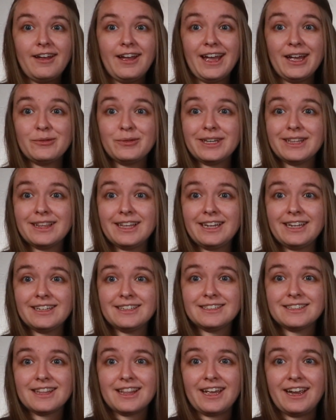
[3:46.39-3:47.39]
And we
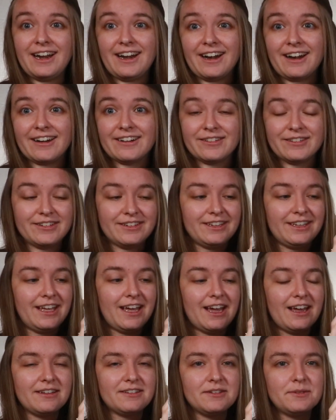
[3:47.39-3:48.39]
land there,
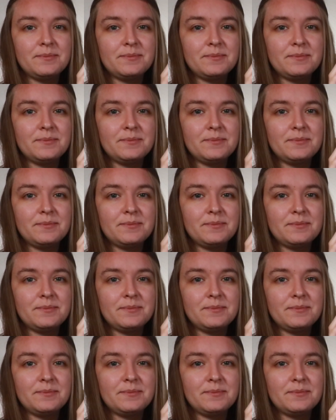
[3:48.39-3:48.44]
yeah?